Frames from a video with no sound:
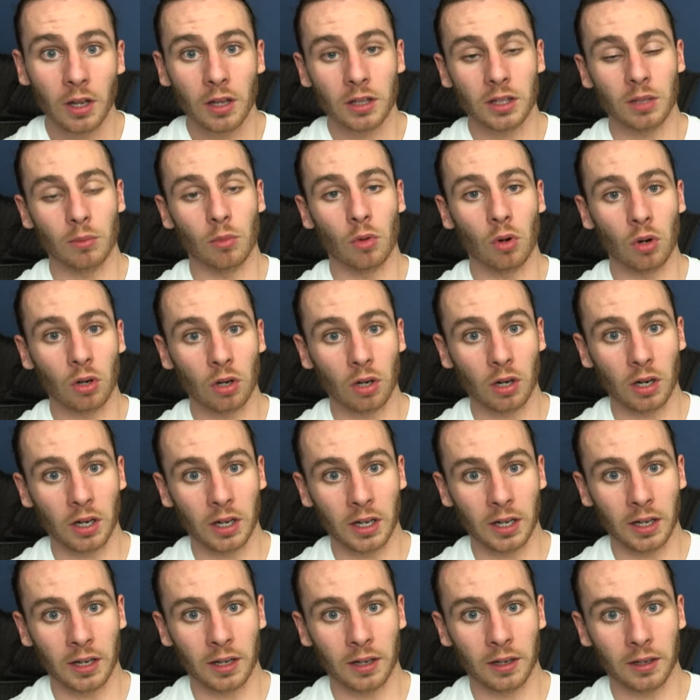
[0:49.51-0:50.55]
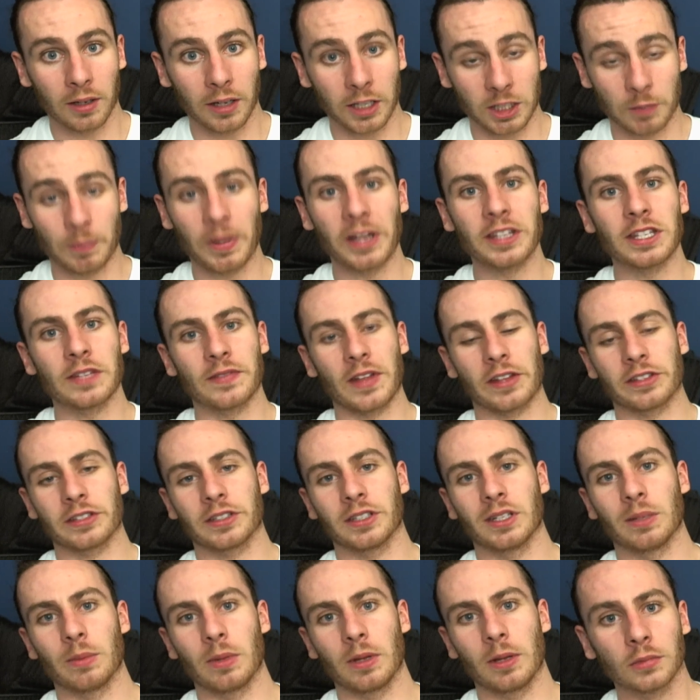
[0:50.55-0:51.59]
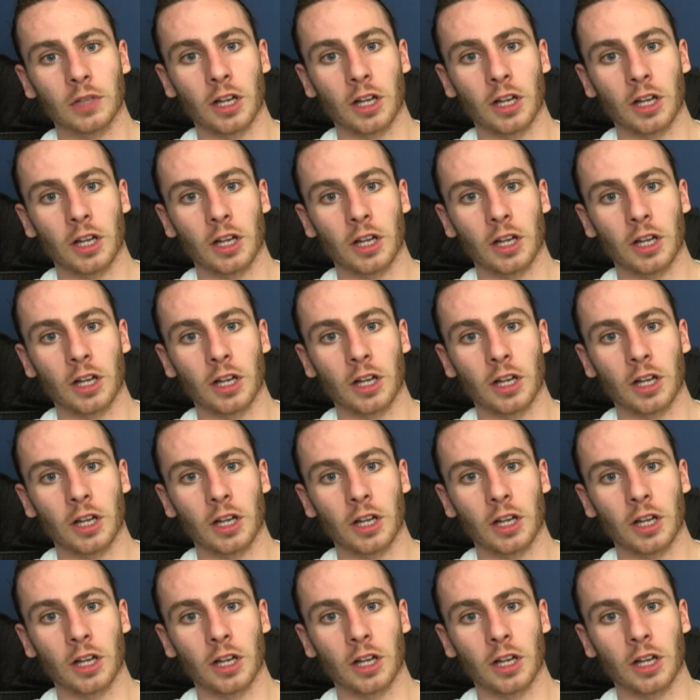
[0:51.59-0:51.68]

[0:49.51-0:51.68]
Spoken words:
the more expensive that's gonna be.